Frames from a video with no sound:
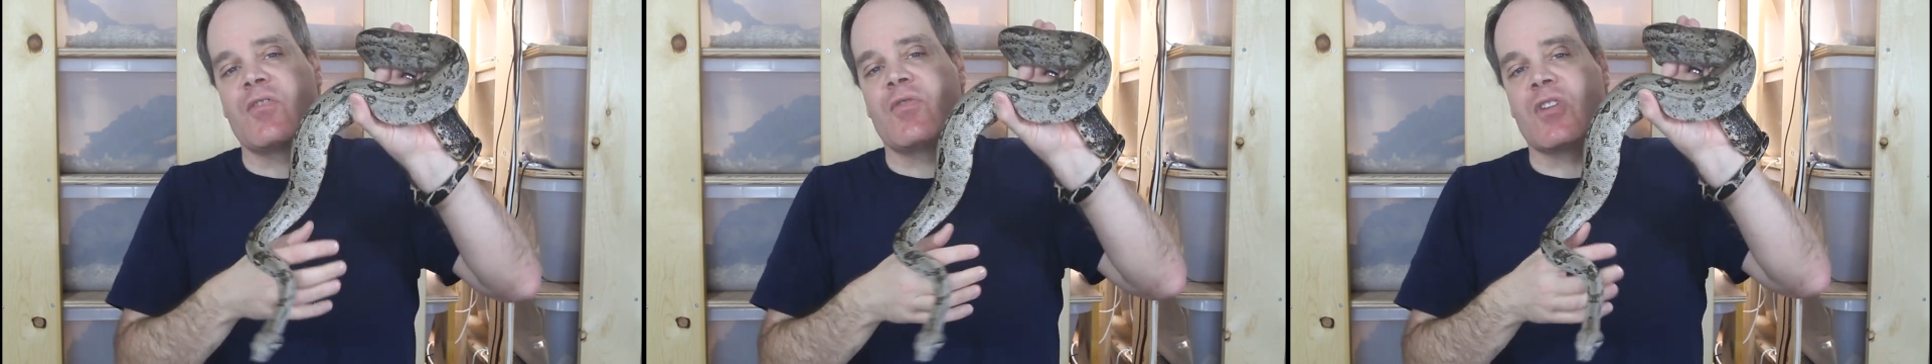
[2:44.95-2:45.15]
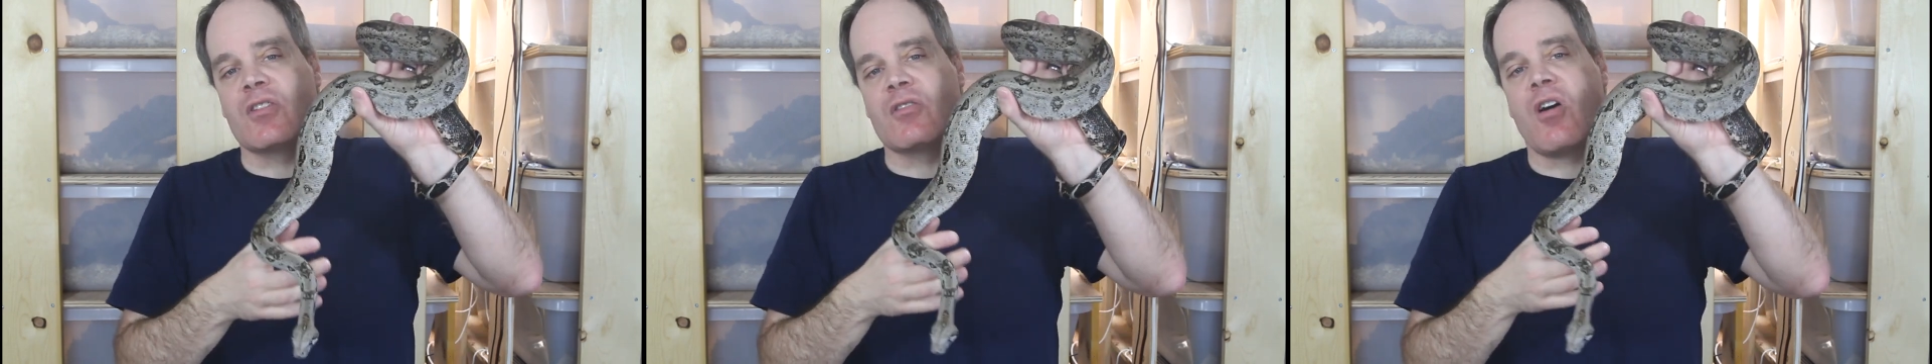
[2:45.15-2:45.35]

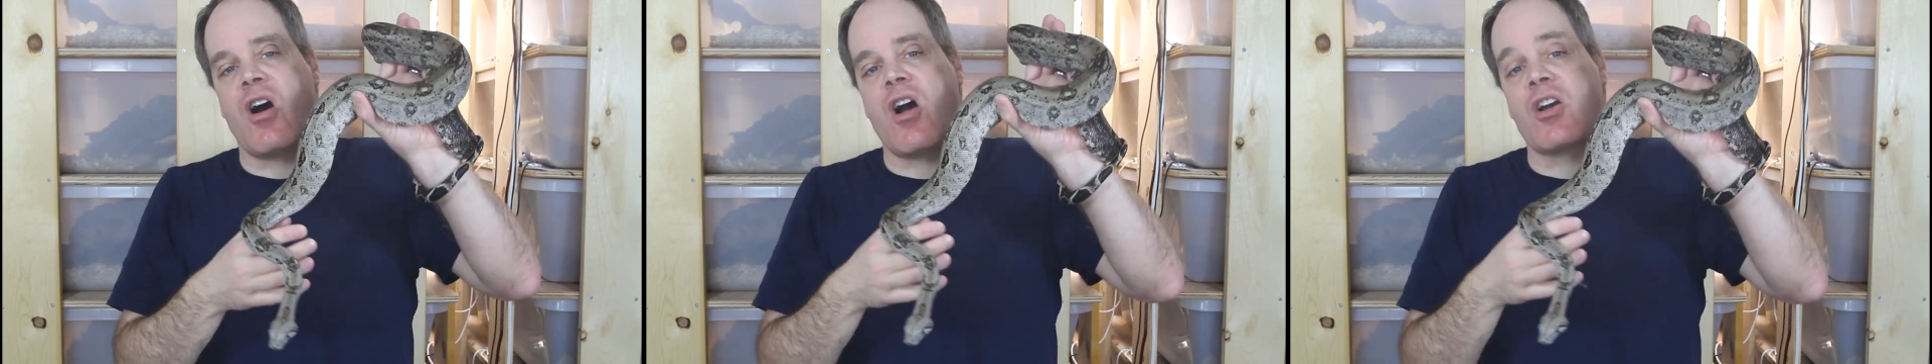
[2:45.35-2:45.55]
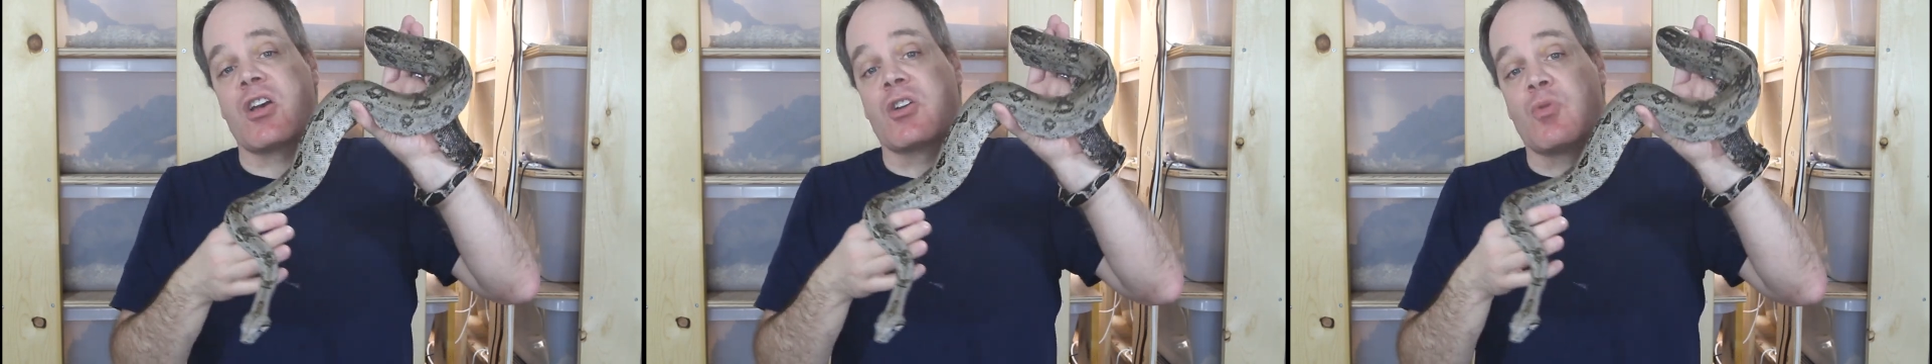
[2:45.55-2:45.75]
feet
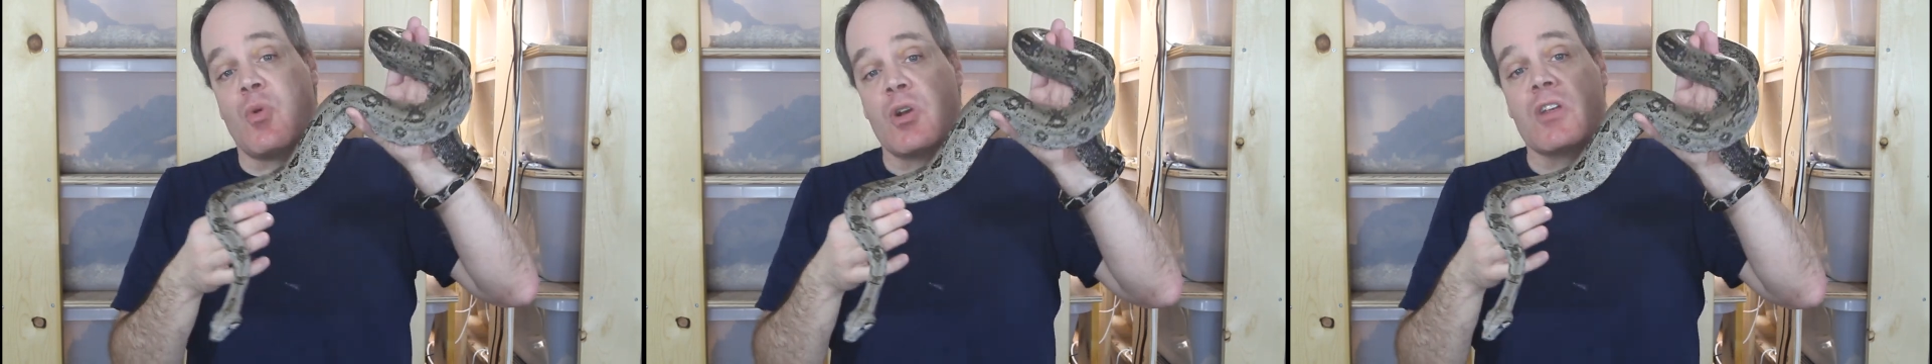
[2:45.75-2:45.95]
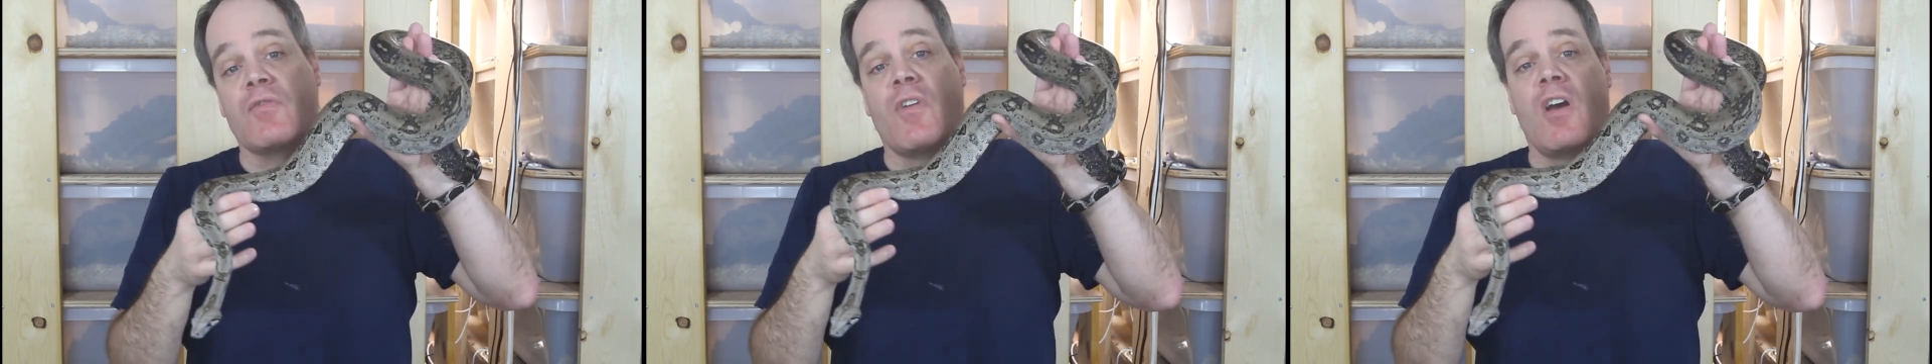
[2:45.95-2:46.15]
long and
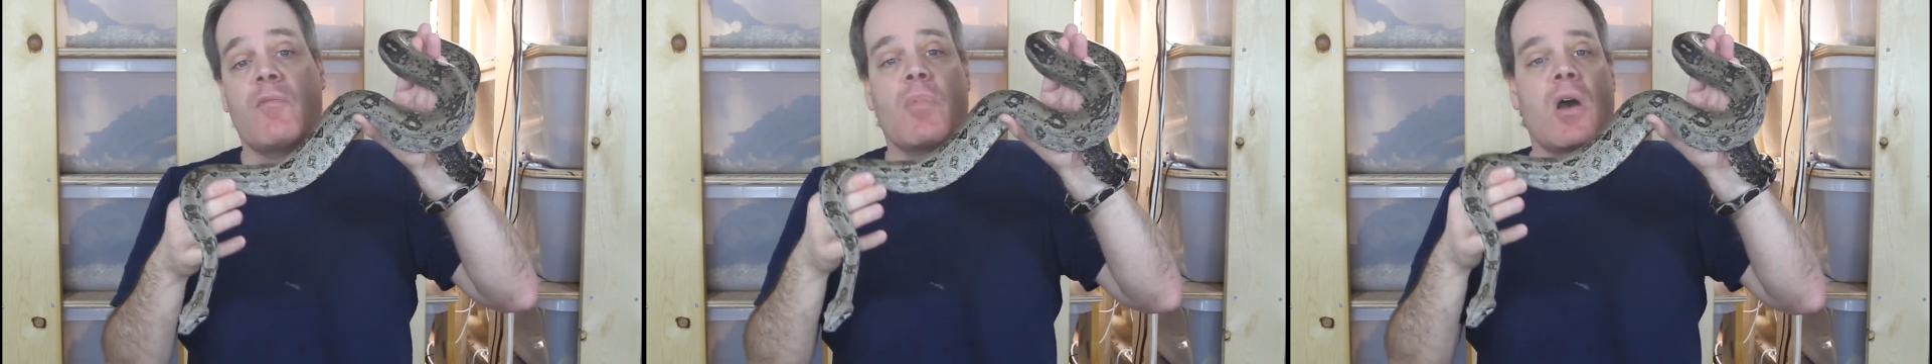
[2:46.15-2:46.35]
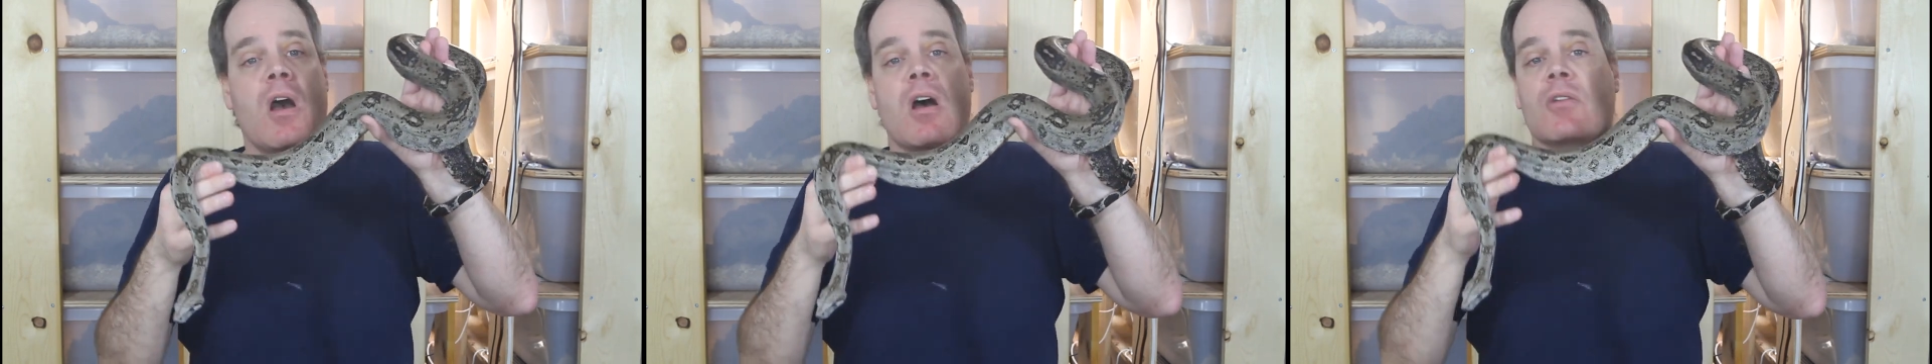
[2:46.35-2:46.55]
25
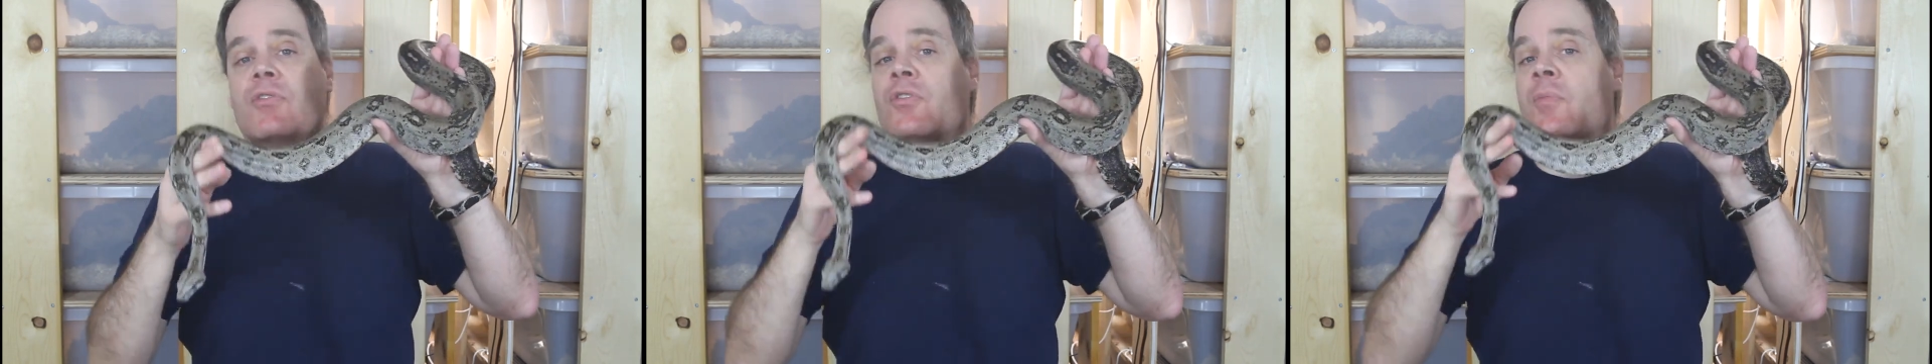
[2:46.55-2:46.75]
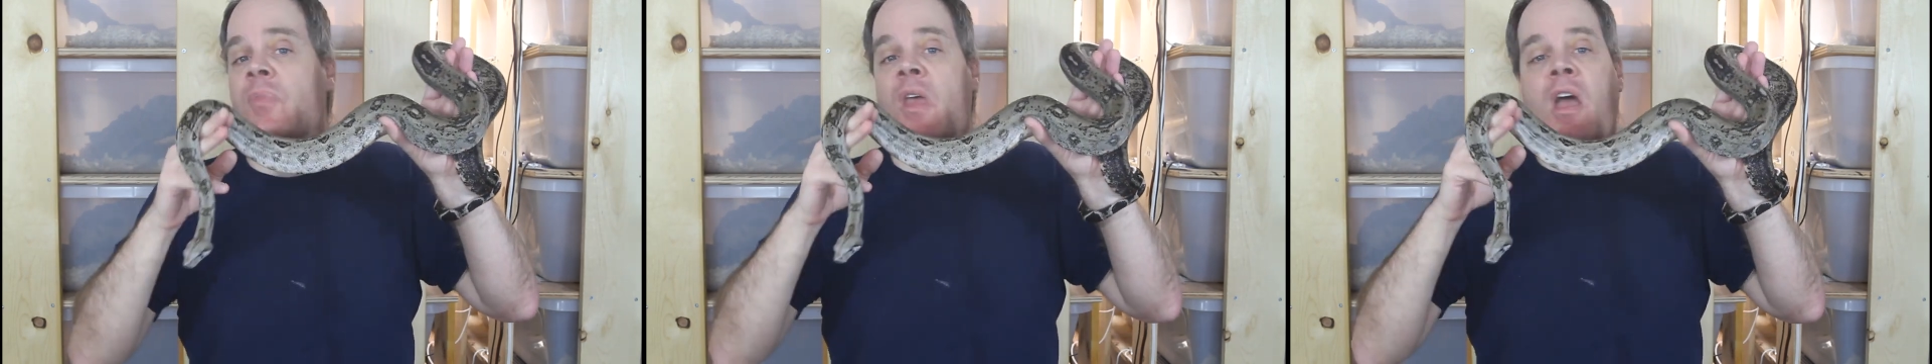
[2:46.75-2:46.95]
pounds.